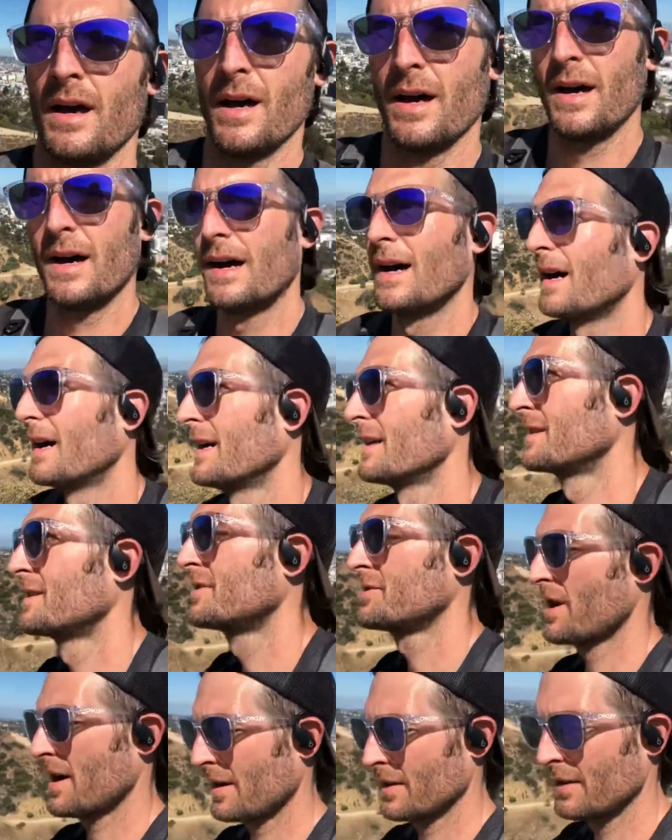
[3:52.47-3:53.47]
to
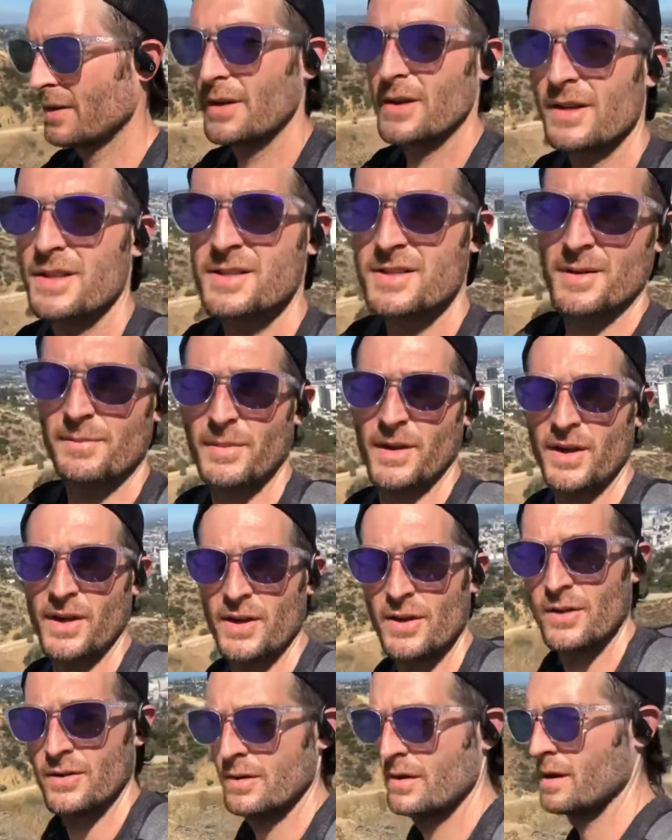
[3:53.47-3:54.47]
try to learn something
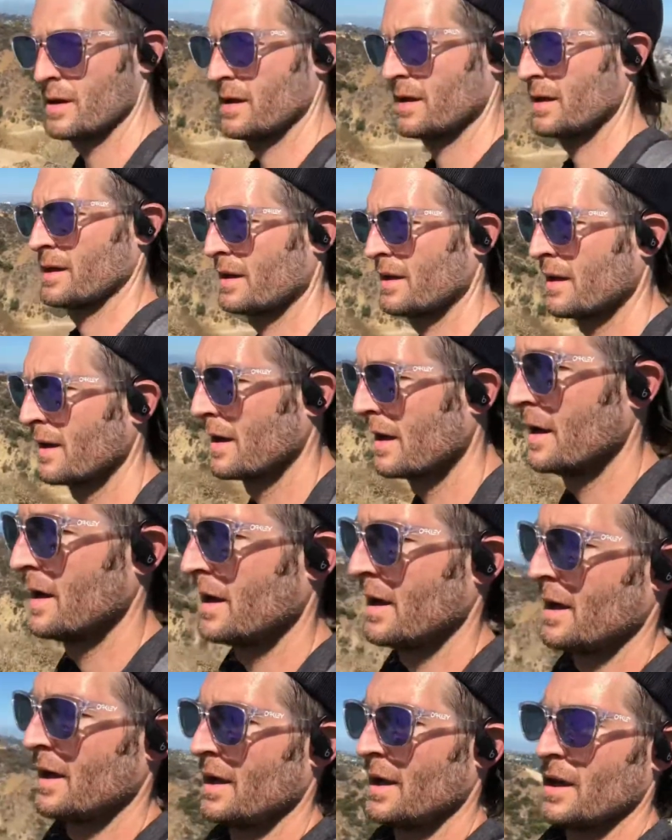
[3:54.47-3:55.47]
new.
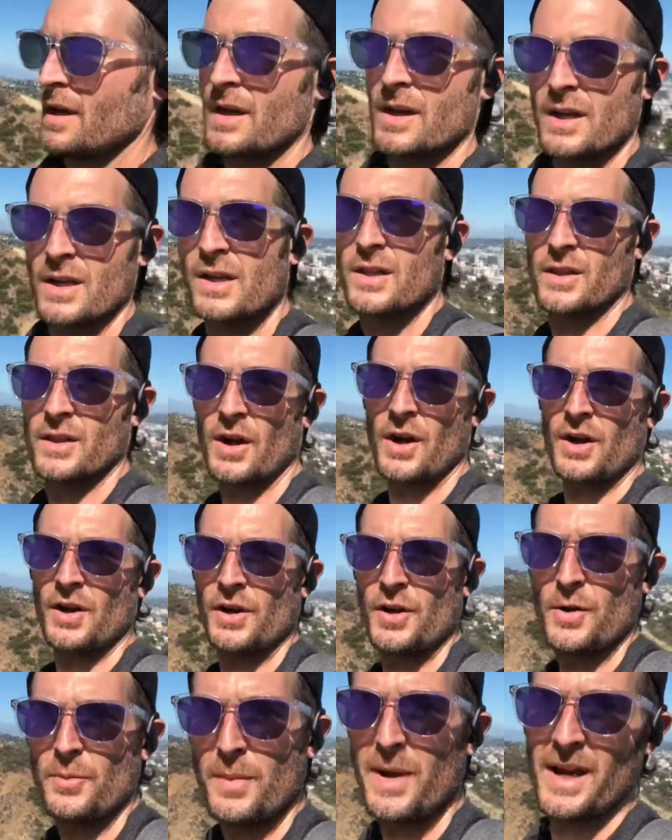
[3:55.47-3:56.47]
Learn a
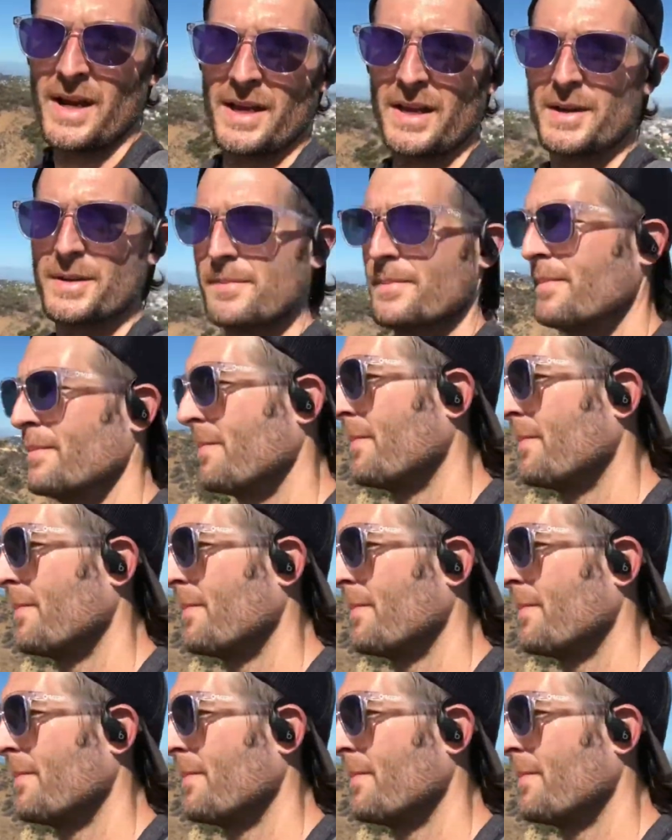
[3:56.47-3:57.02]
new medium.